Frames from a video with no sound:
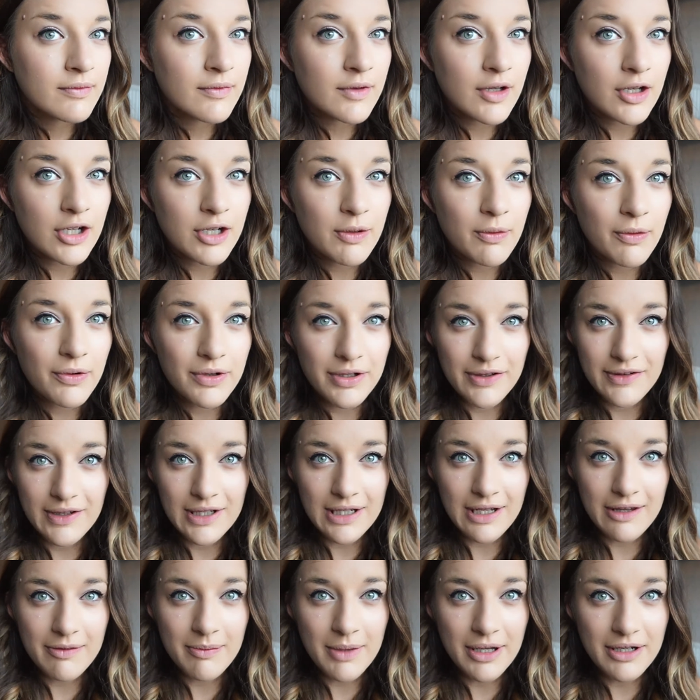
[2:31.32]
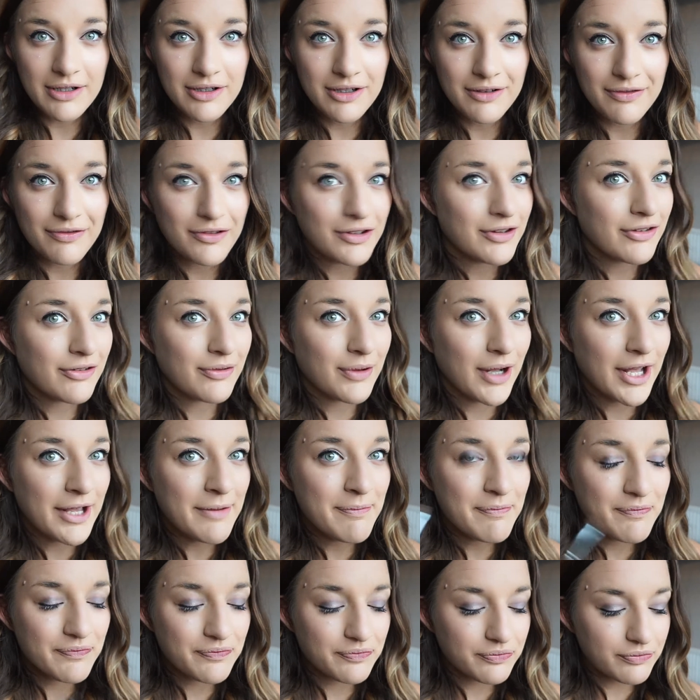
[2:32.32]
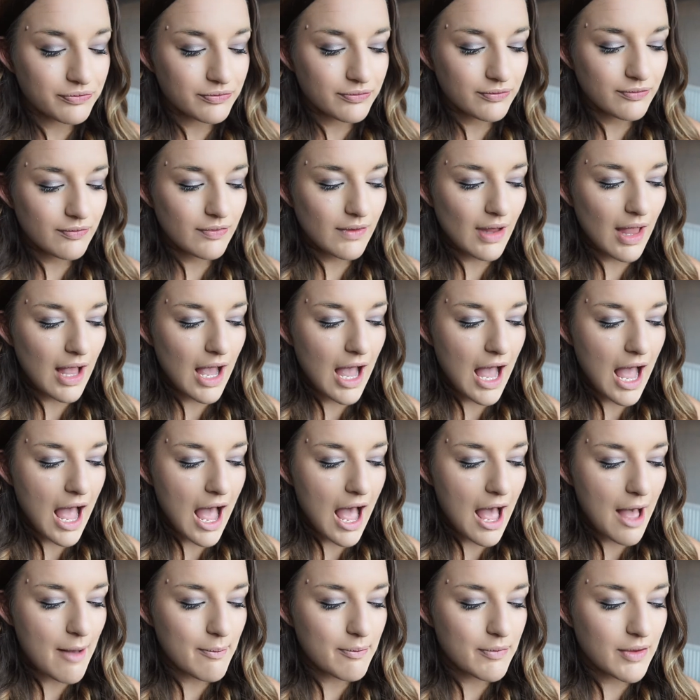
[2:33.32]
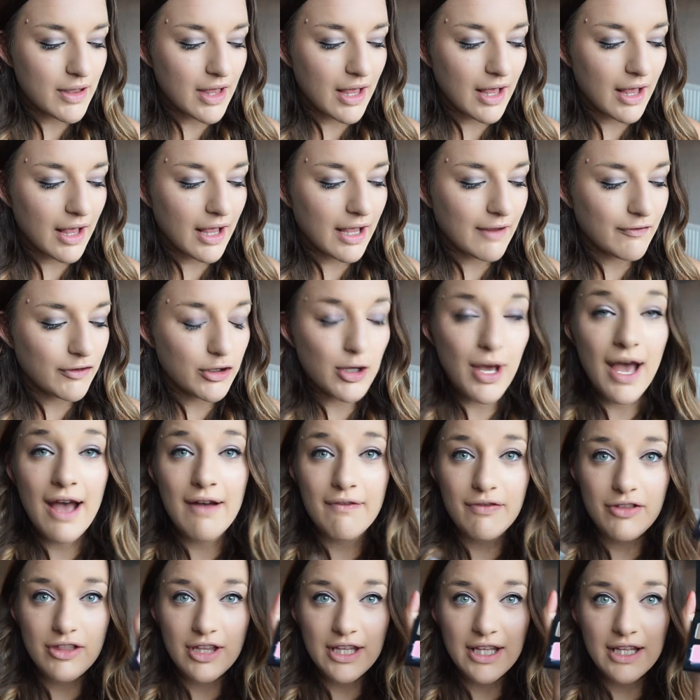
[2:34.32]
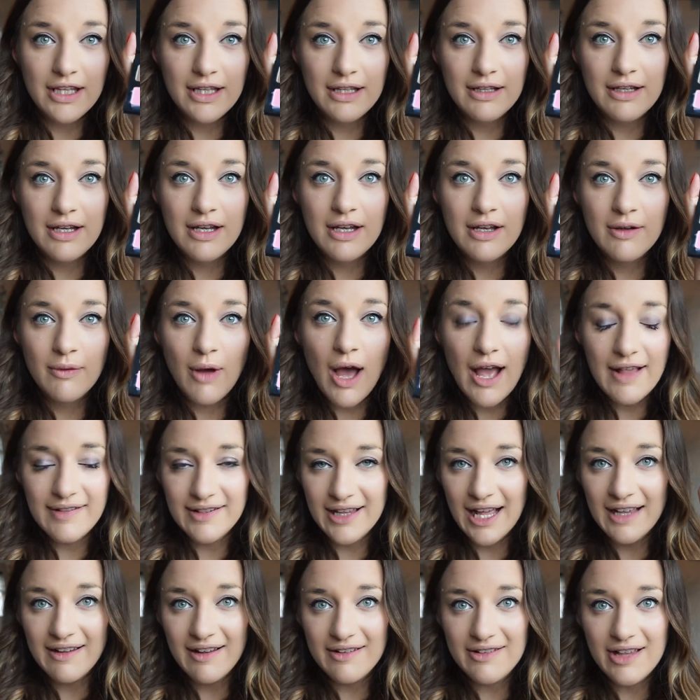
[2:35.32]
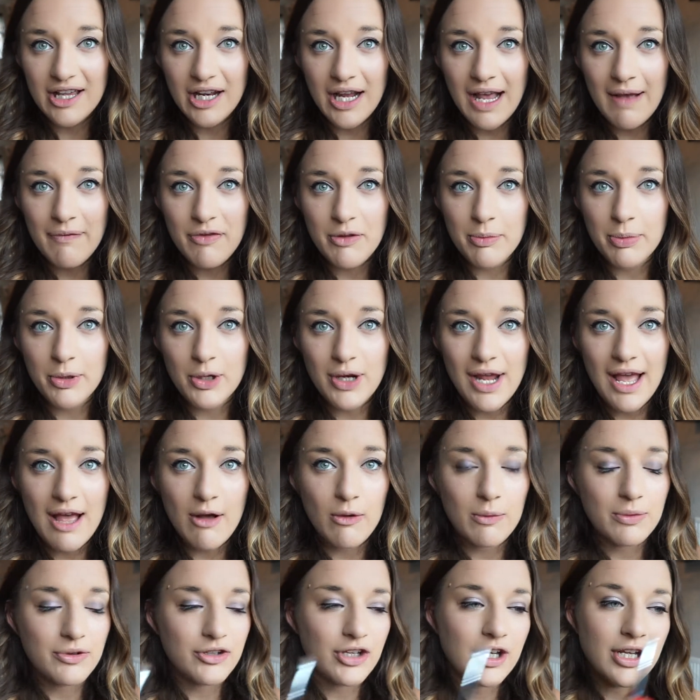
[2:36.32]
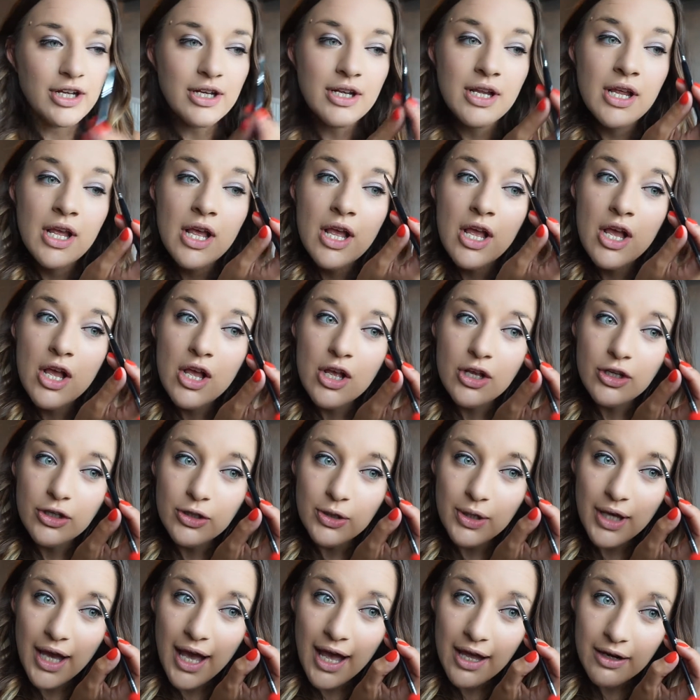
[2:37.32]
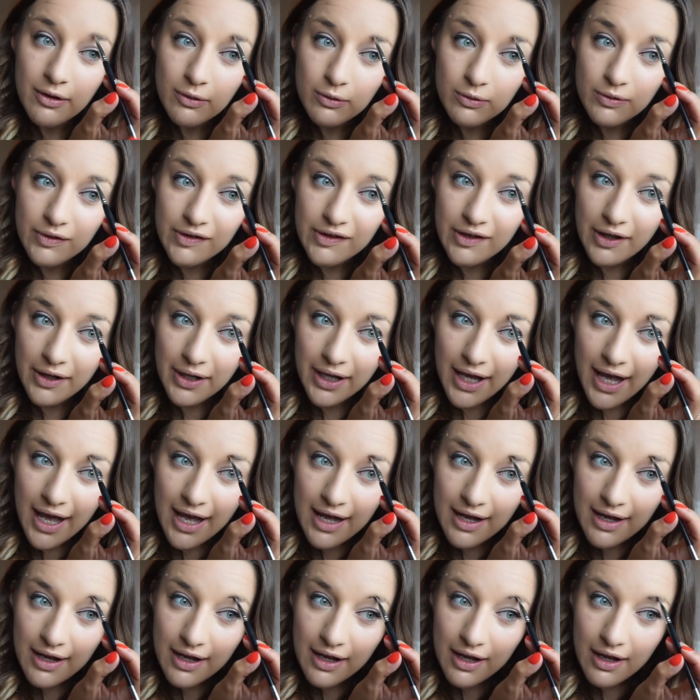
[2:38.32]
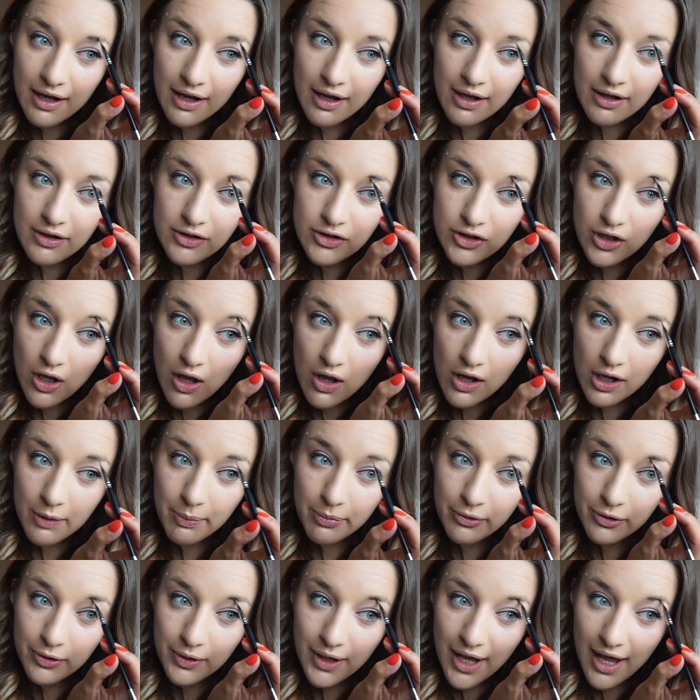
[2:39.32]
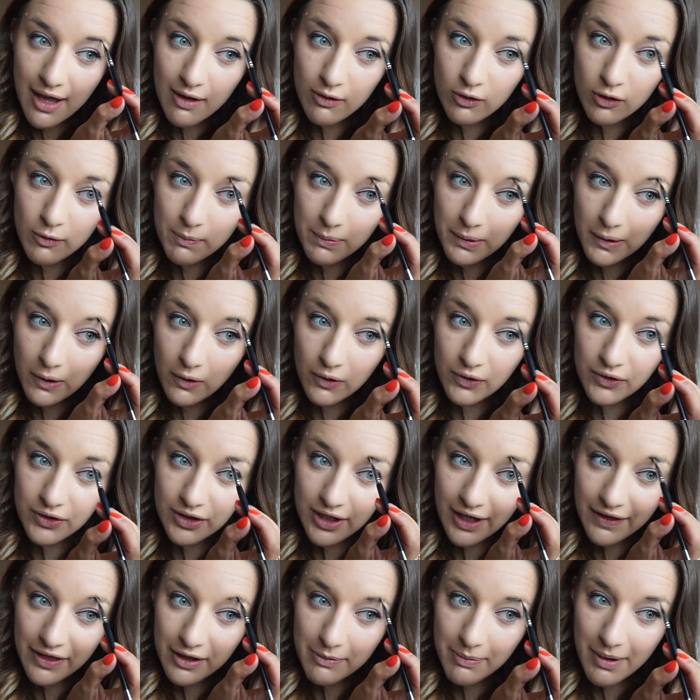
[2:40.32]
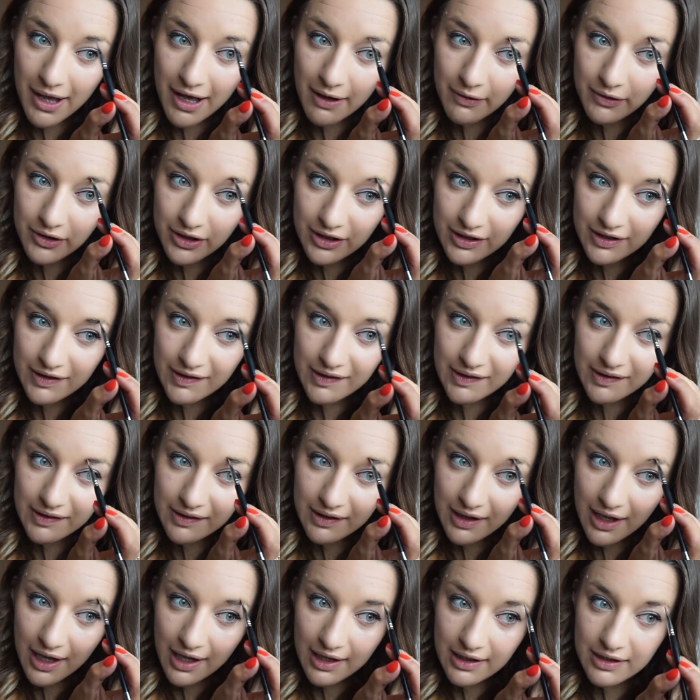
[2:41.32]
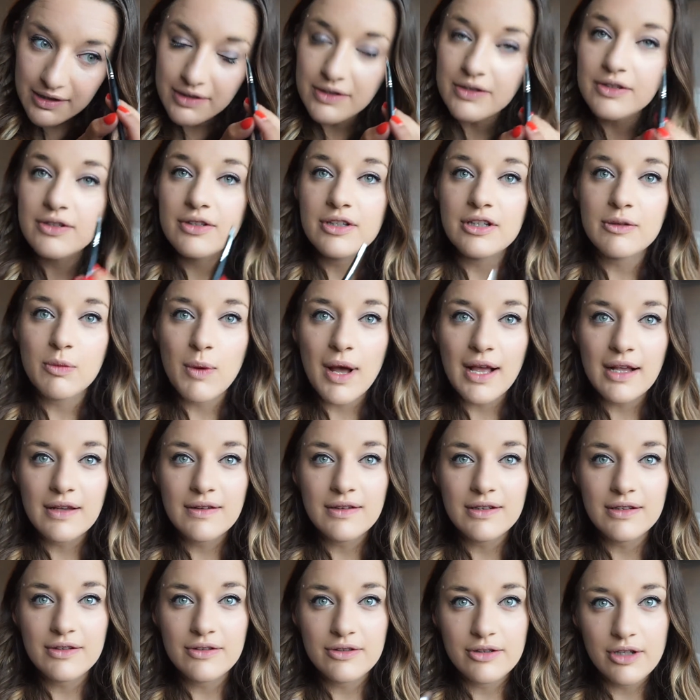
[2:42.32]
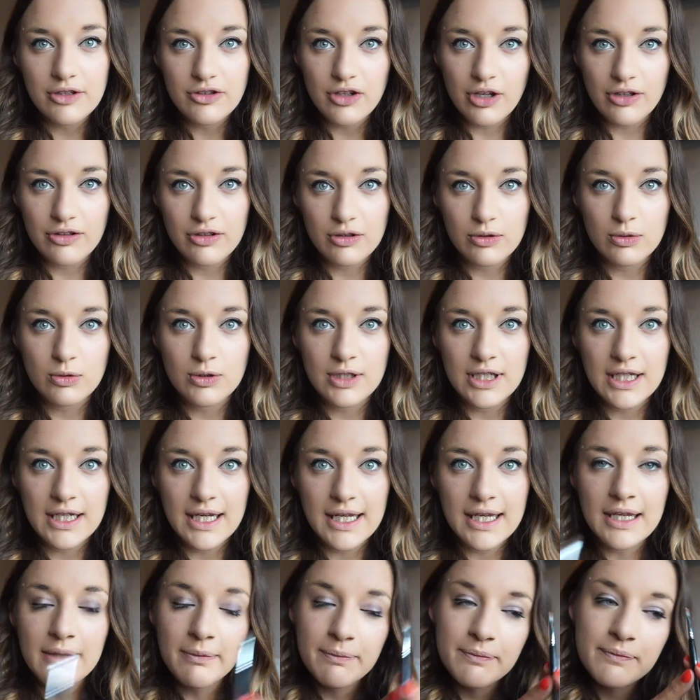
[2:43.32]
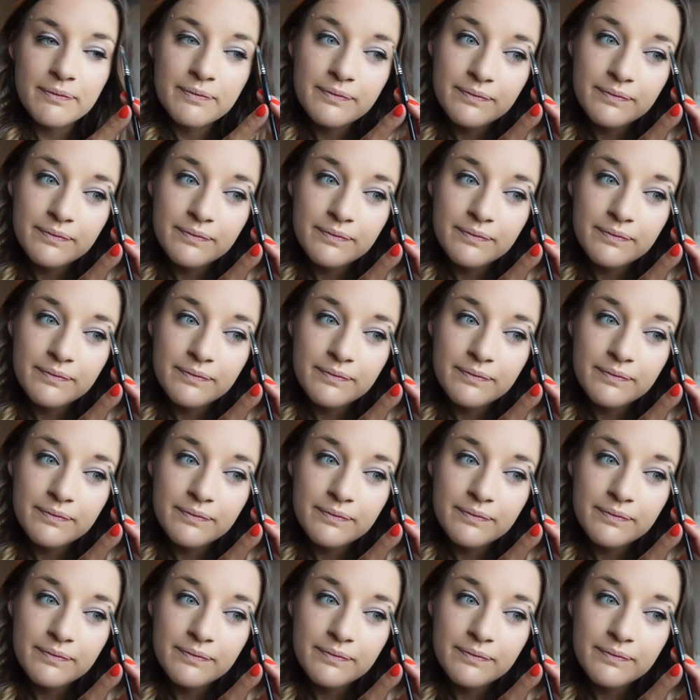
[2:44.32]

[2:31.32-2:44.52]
can you already see that's made a difference, right? If you have the, as I said, I have the brunette option. You can also get dark brunette or blonde, and the powders and the waxes adjust accordingly.